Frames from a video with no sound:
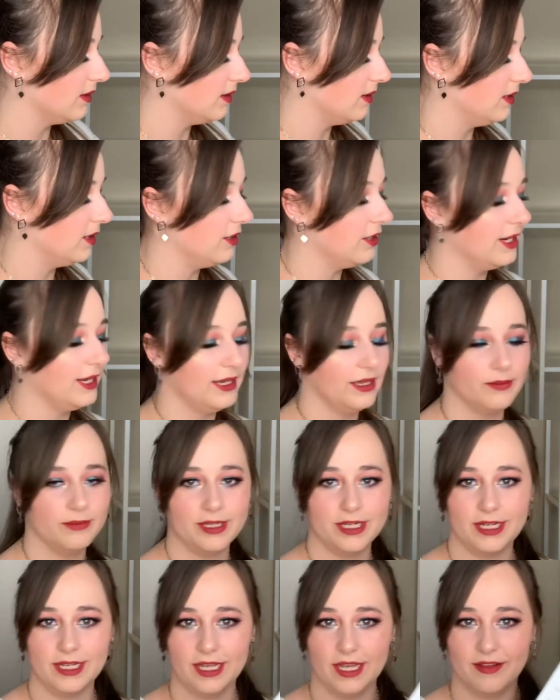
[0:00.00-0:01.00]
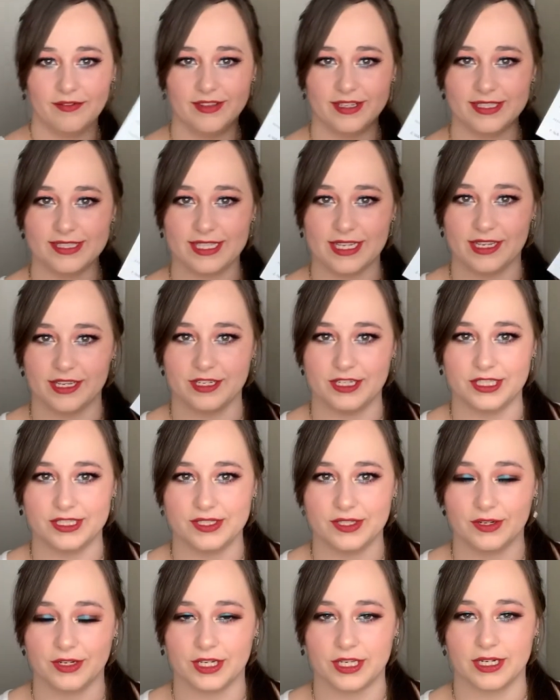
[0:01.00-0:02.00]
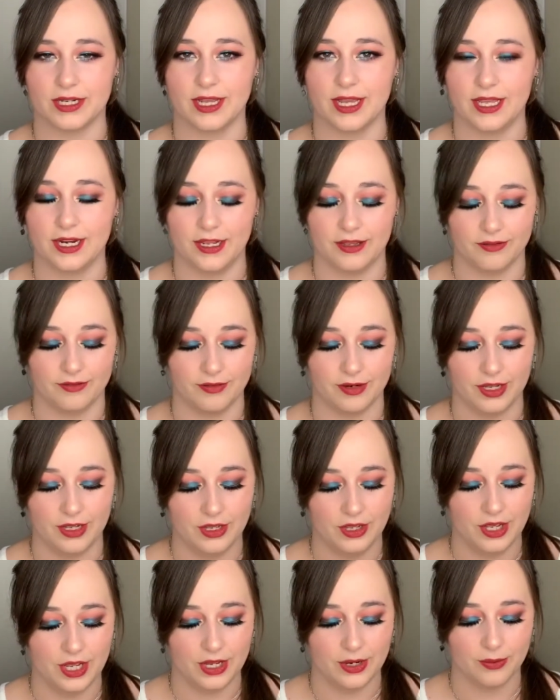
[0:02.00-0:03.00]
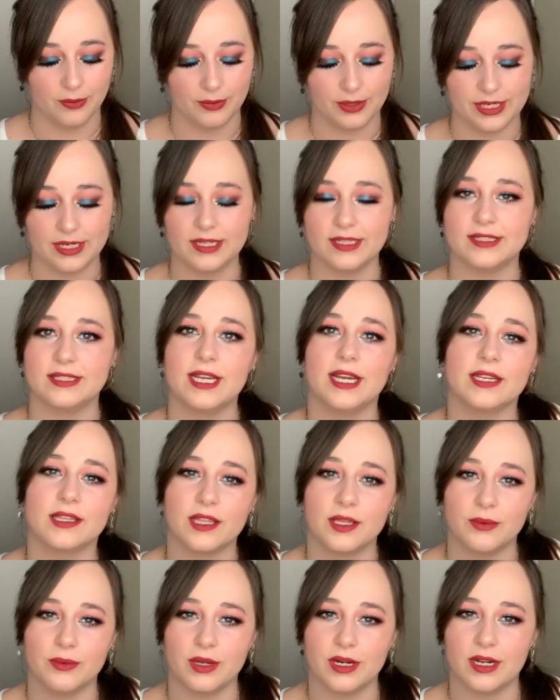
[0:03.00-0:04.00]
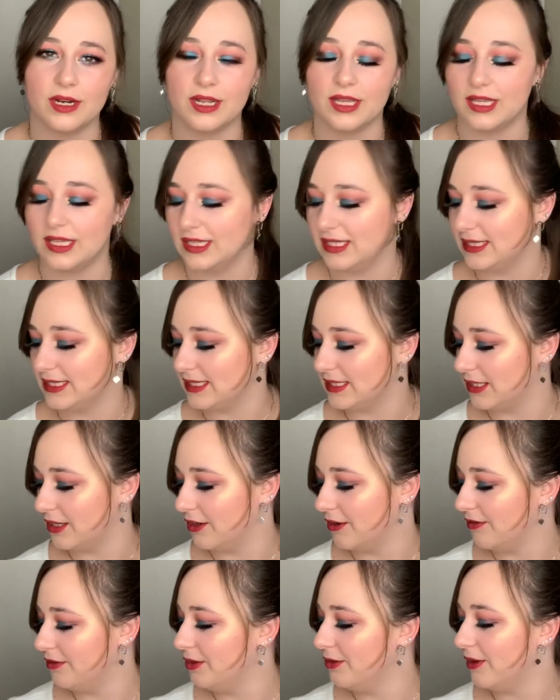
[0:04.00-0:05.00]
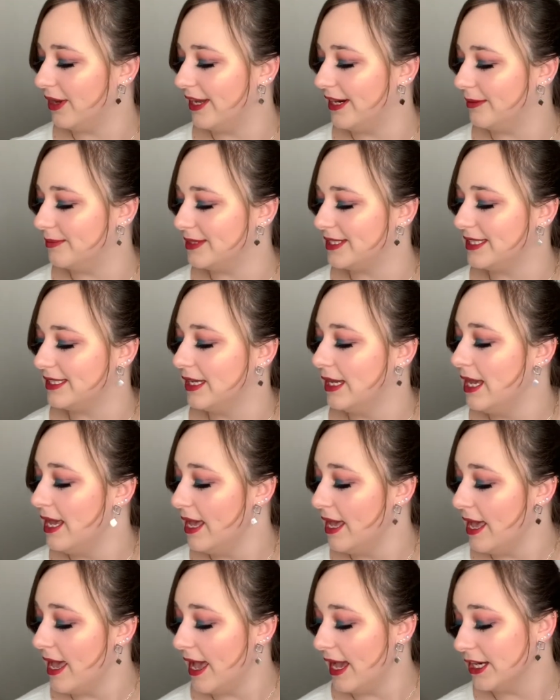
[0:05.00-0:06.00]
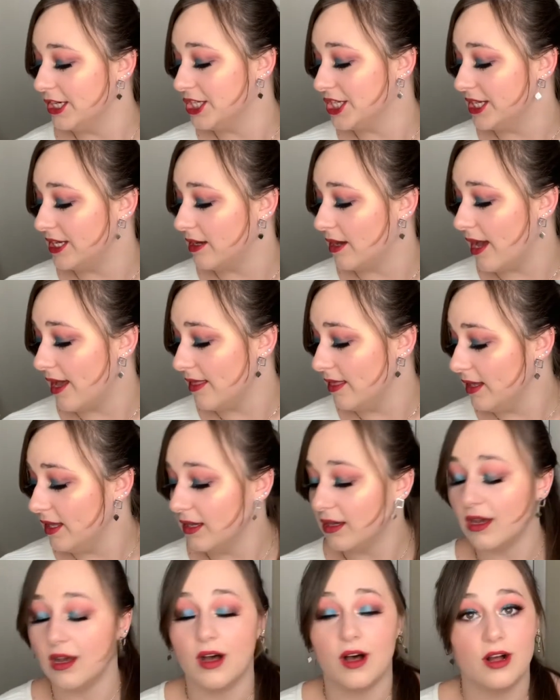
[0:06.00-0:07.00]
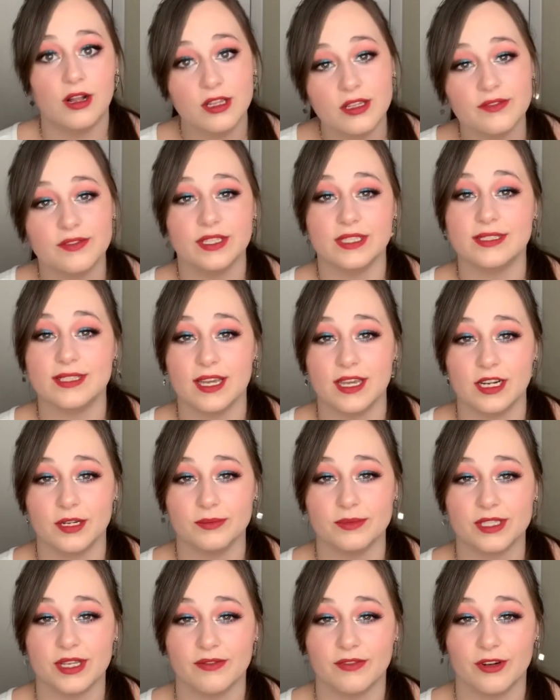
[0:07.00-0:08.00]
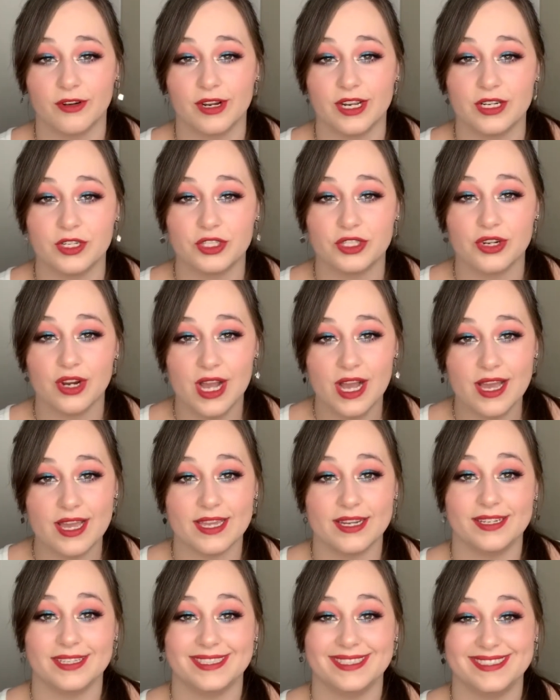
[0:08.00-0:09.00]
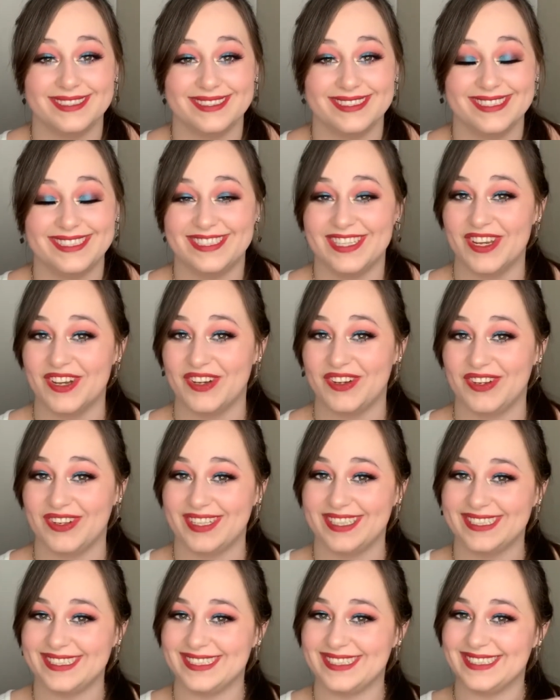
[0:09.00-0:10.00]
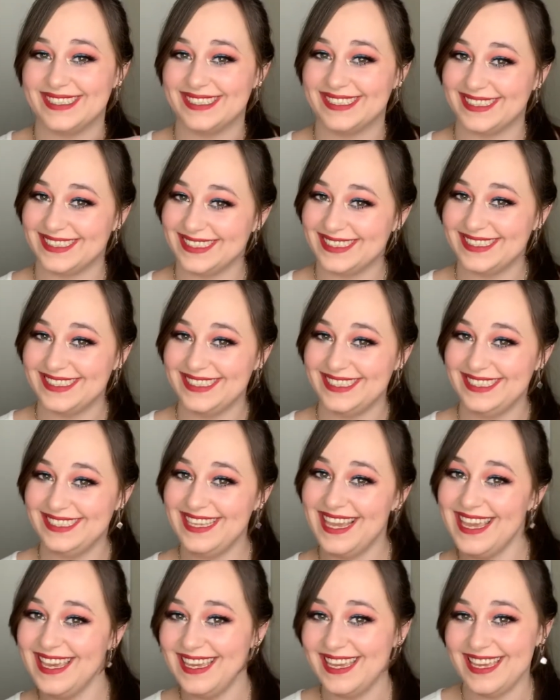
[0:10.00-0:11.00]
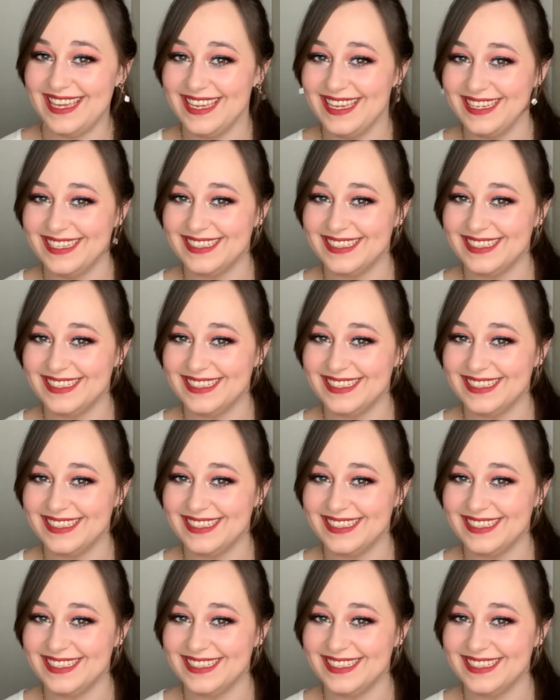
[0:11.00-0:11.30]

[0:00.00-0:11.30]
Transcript: All right, I'm gonna have this handy so I can kind of read exactly what it is. There are a few items, actually, I think all of these items I've already tried. So, yay.